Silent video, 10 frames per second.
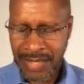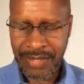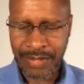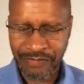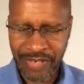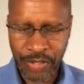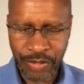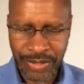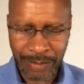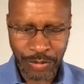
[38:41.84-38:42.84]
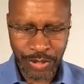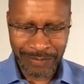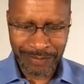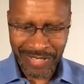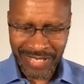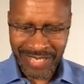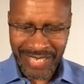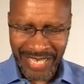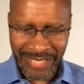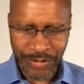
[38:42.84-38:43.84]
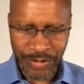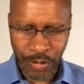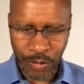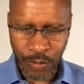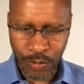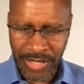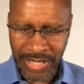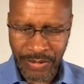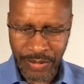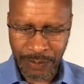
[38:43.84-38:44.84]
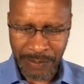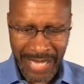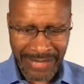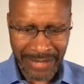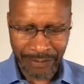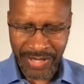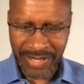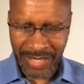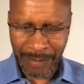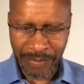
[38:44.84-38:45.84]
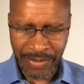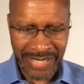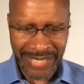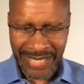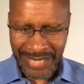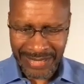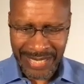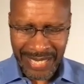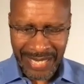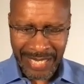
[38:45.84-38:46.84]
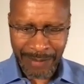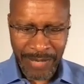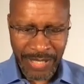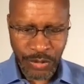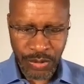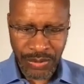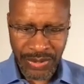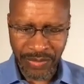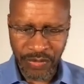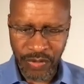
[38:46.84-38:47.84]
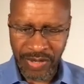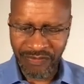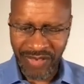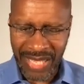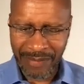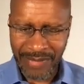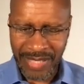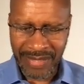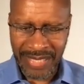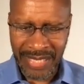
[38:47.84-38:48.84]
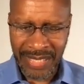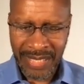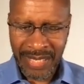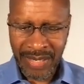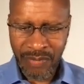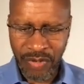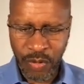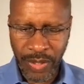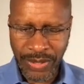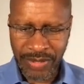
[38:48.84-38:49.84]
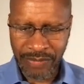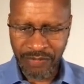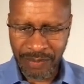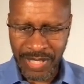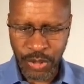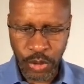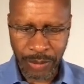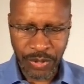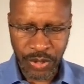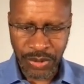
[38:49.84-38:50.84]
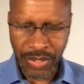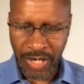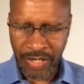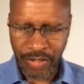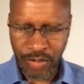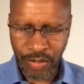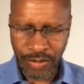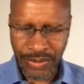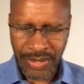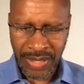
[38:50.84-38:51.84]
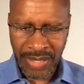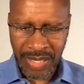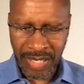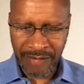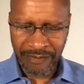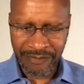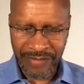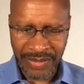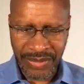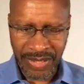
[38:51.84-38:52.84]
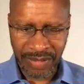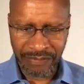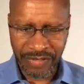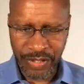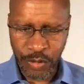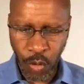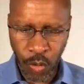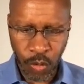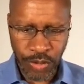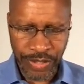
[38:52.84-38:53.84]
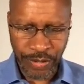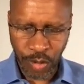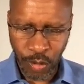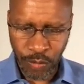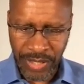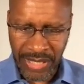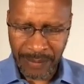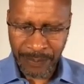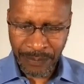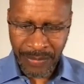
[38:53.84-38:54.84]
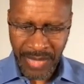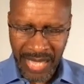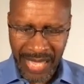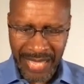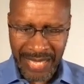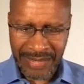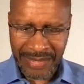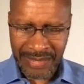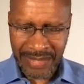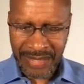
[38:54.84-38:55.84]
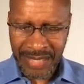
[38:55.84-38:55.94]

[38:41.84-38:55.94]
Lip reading: That's a fair assumption. And so they just packed everything up. And again, it mentions in 35 that they requested from the Egyptians articles of silver and gold and clothing. And